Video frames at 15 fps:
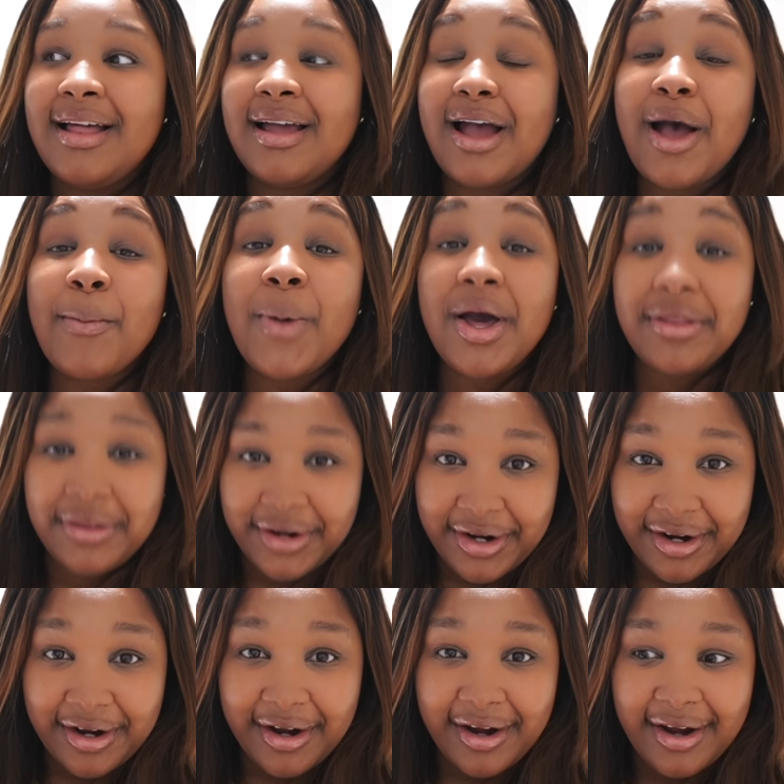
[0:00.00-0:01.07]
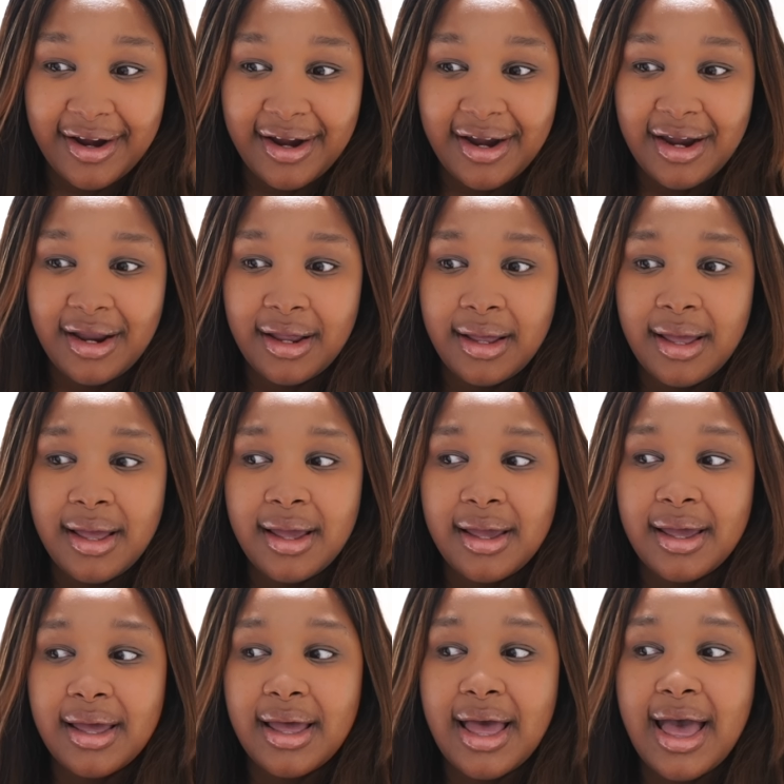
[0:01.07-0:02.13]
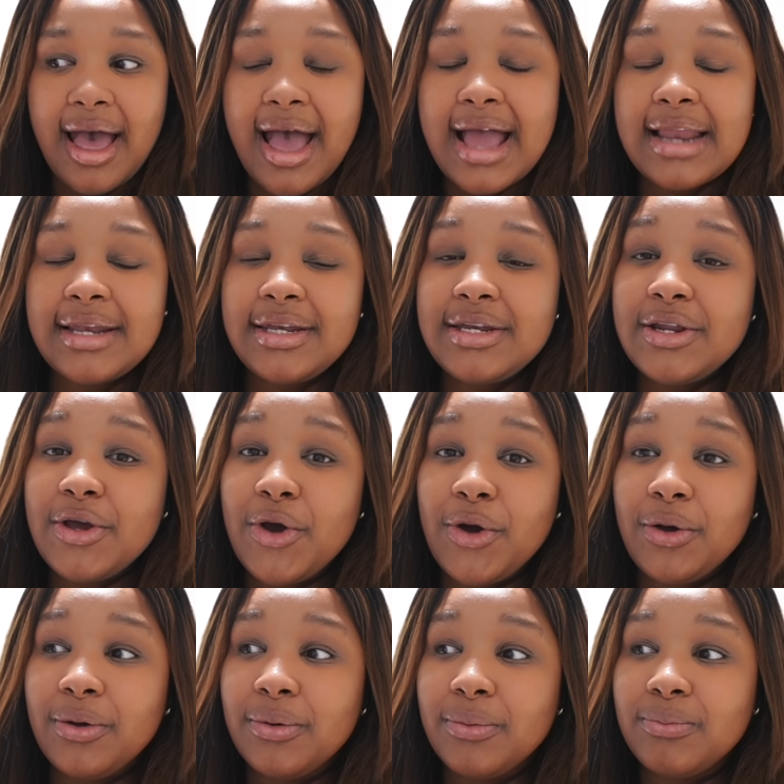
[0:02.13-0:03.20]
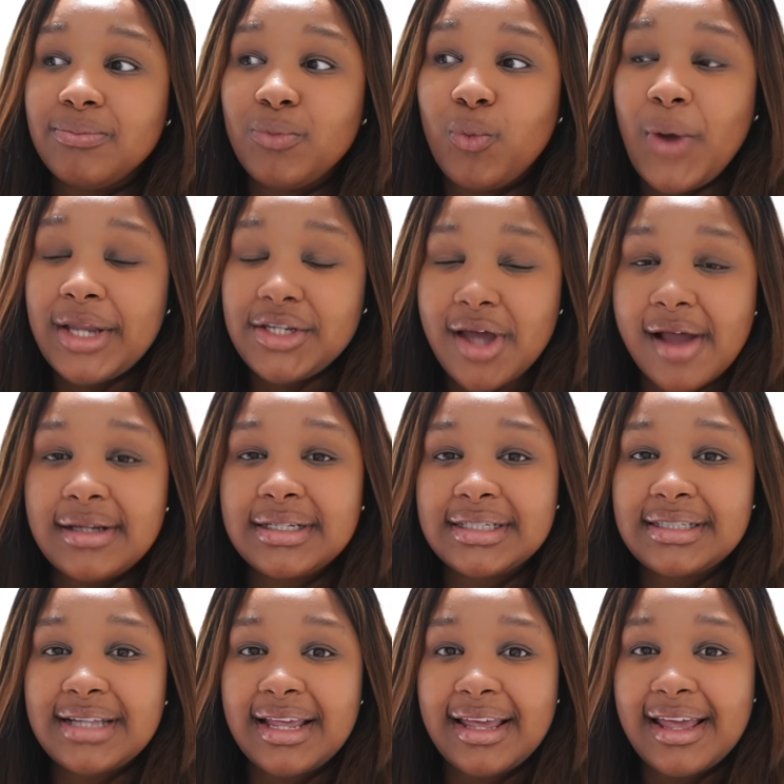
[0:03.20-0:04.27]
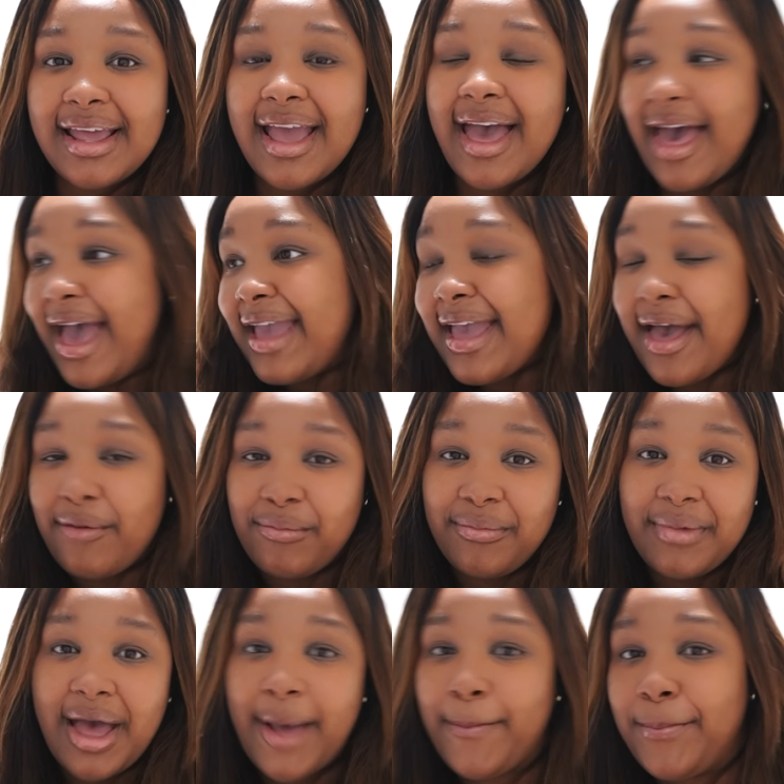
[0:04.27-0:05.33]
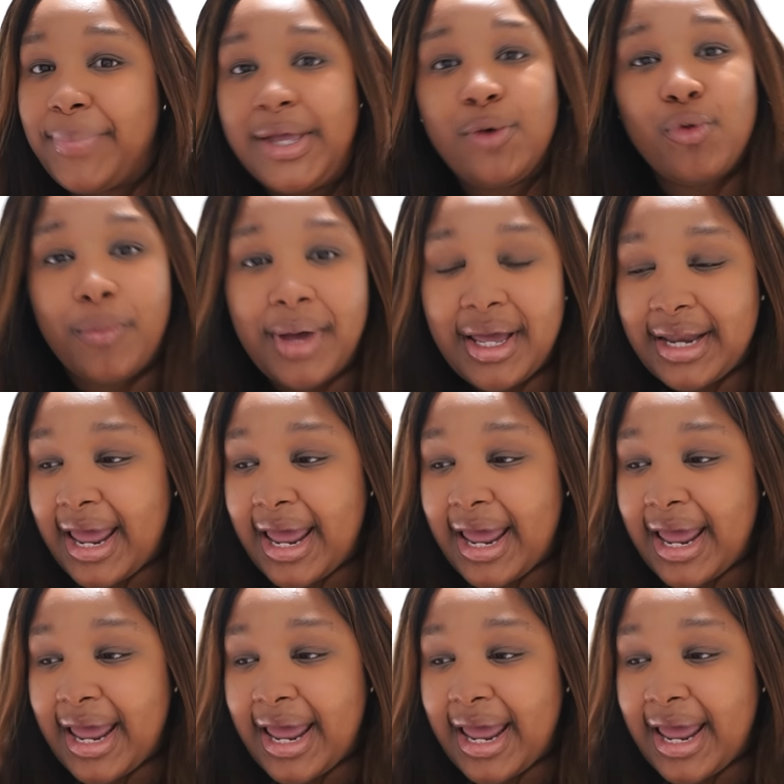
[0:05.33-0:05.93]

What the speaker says: a mother, and went on to say, I am a big woman.